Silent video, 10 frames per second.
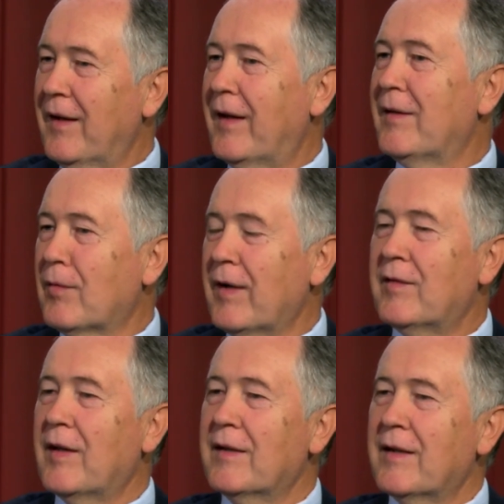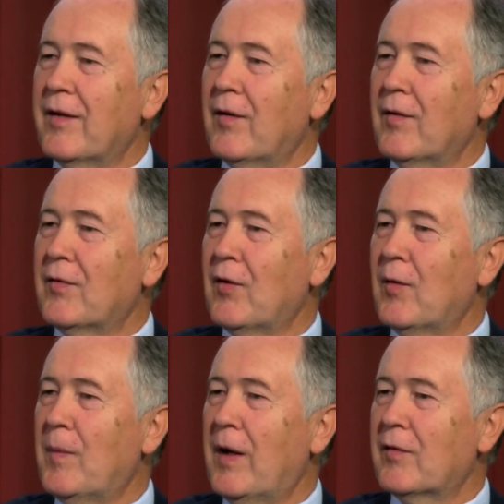and recently
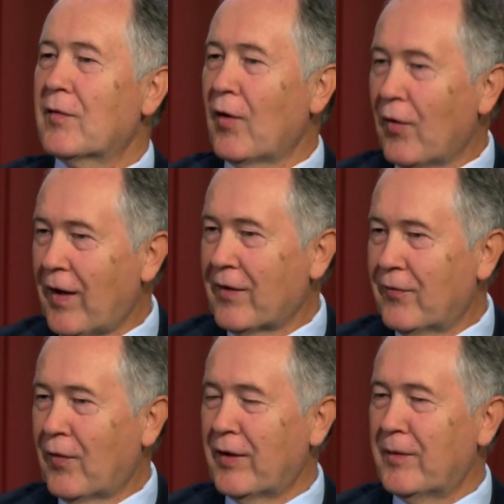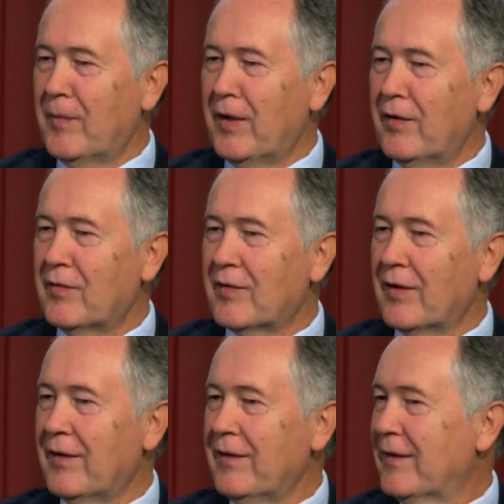also by Slovak foreign
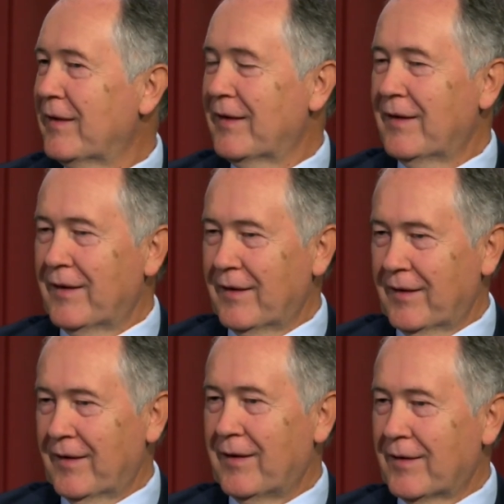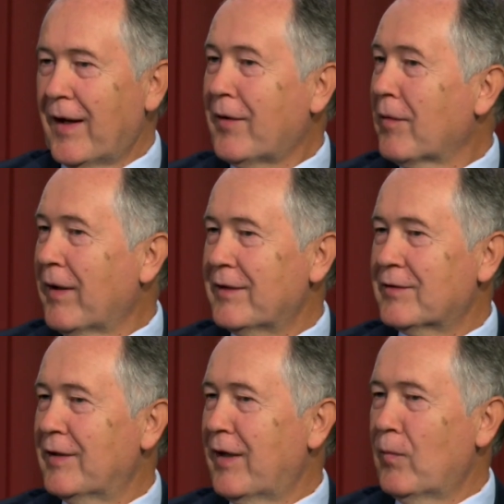minister,
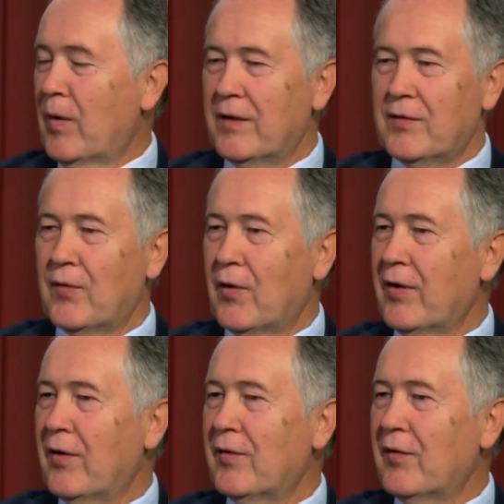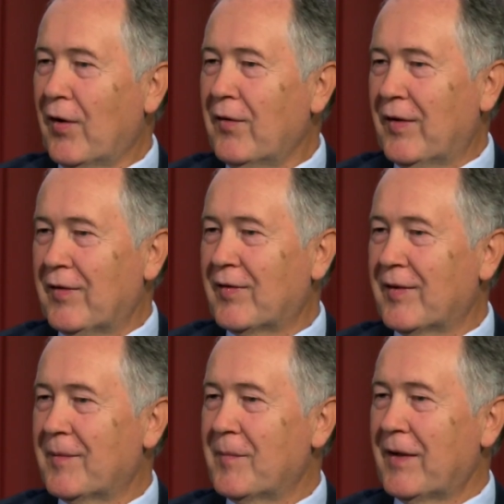decoration awards for your
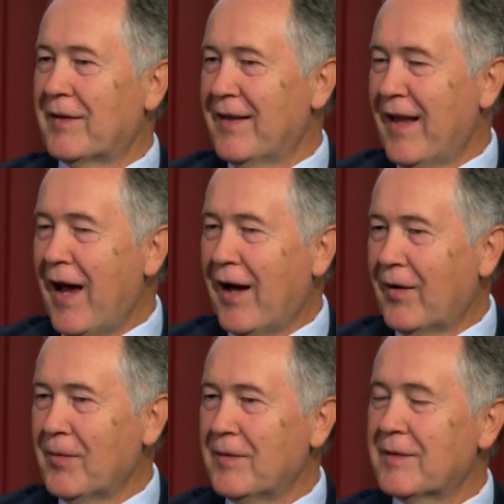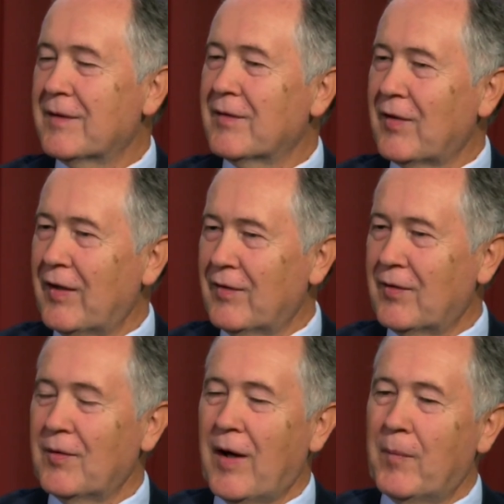service. But now,
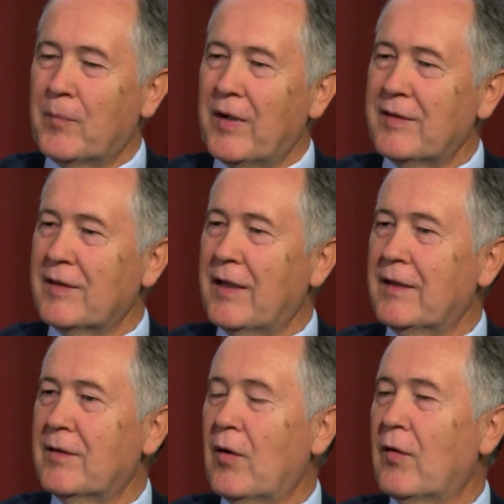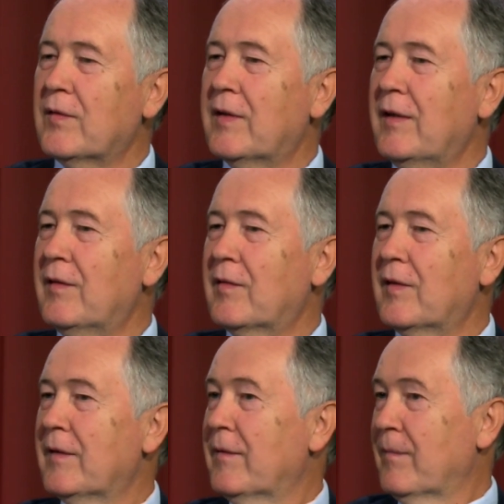since you are president of
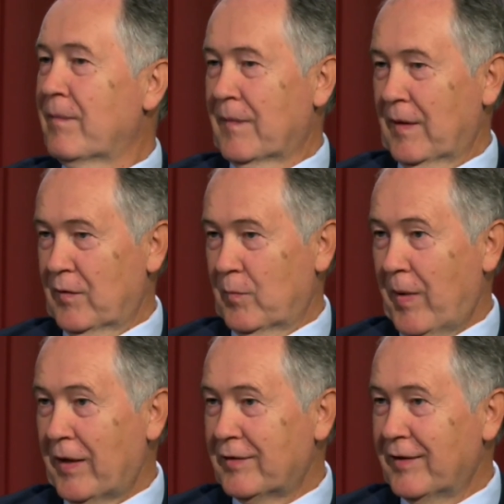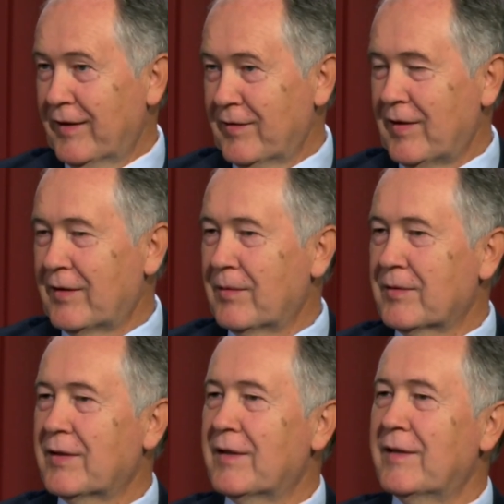this special
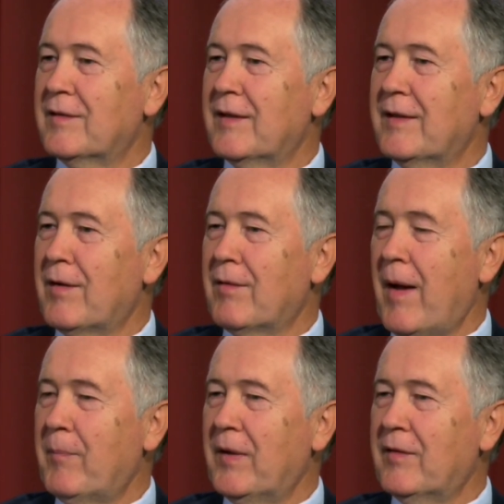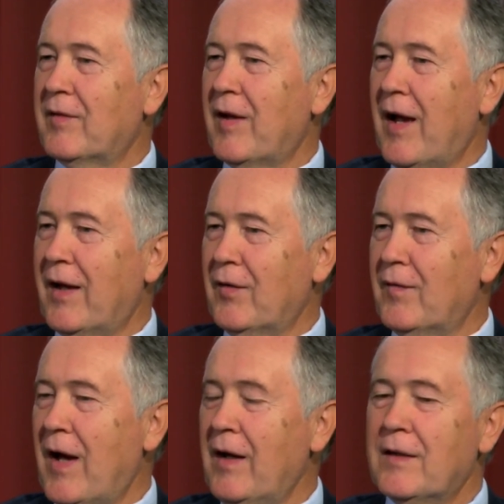institution in Cedar Rapids,
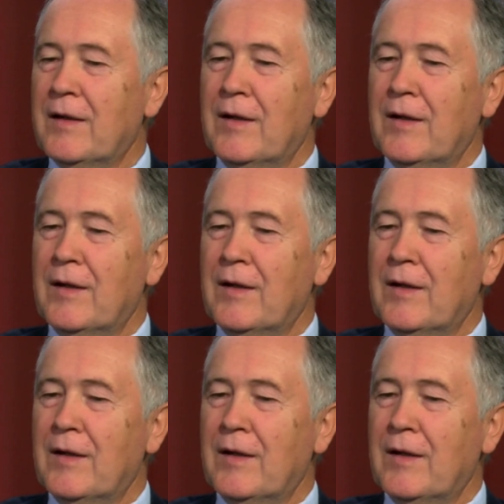Iowa,